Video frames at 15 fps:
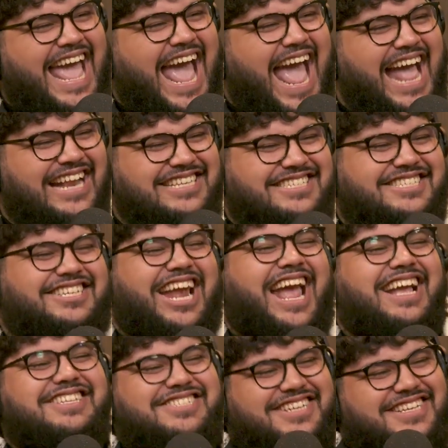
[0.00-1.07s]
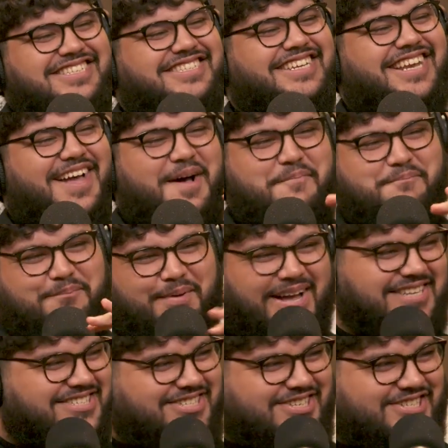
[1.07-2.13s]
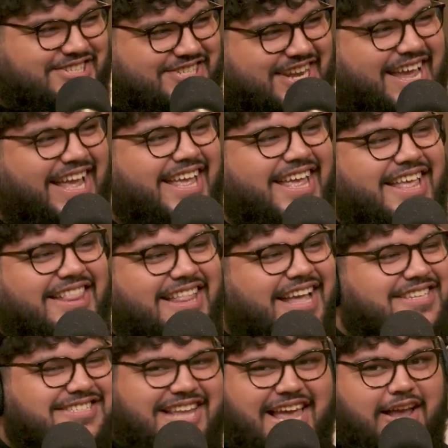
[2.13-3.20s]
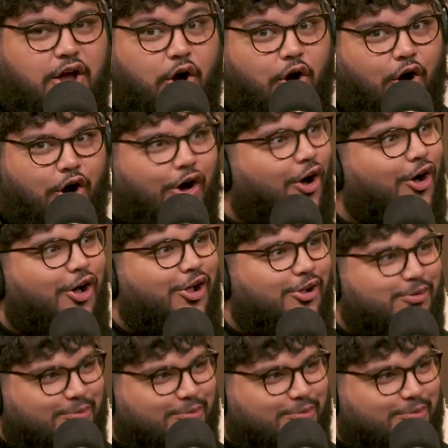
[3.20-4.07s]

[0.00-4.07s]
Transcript: and change it to a bunch of shit that's like all